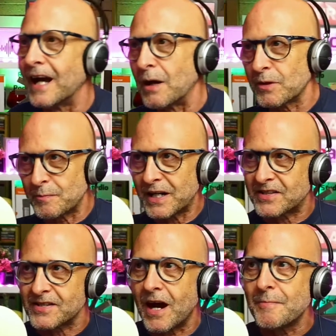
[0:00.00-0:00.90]
with a big
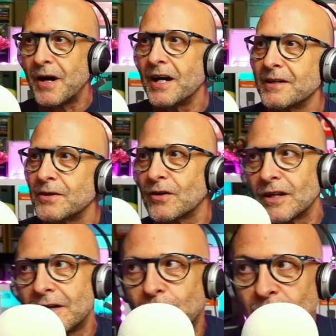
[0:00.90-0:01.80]
sign behind it. We've got the
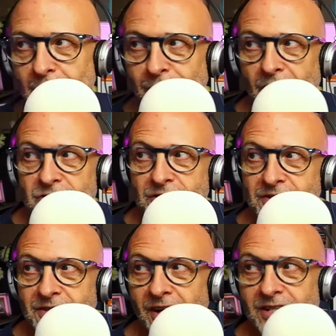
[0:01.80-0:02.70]
Love Audio Productions
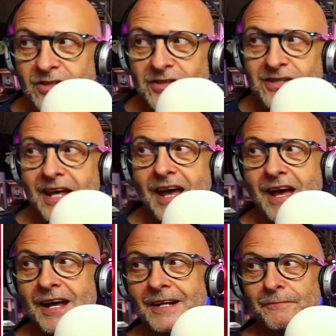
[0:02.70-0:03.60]
sign just there.
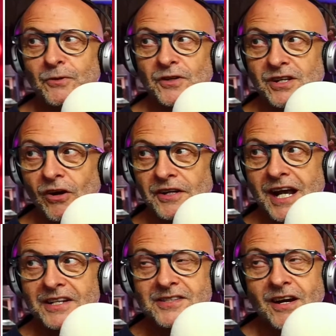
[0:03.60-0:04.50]
We've got the
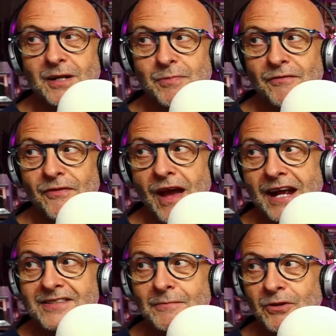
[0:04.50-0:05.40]
on-air sign above
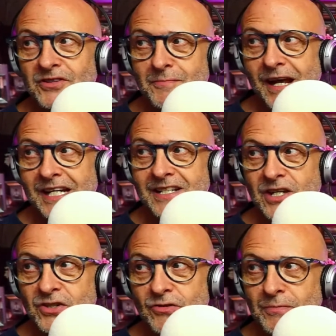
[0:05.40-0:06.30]
that. And we've got some LED
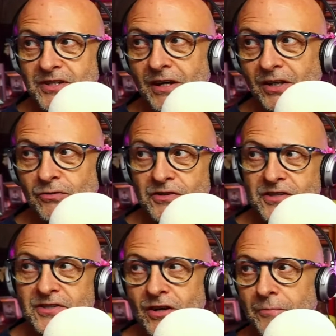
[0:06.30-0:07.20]
strips going across the
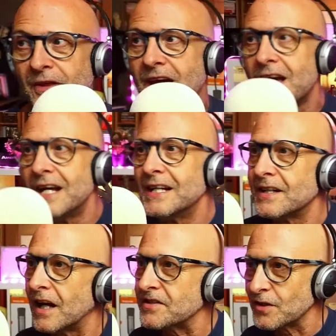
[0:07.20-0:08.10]
top there
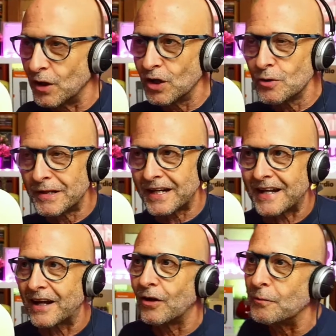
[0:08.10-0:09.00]
to illuminate
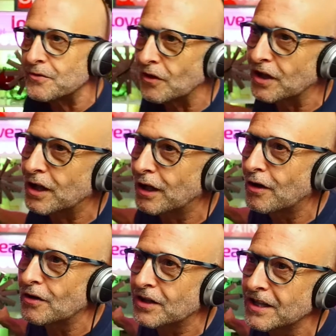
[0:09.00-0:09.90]
that lot. We've got the
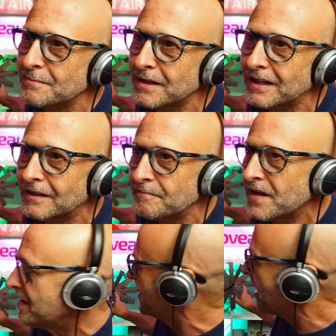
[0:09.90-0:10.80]
clock in the middle,
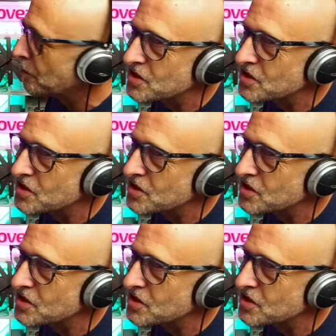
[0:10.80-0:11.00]
which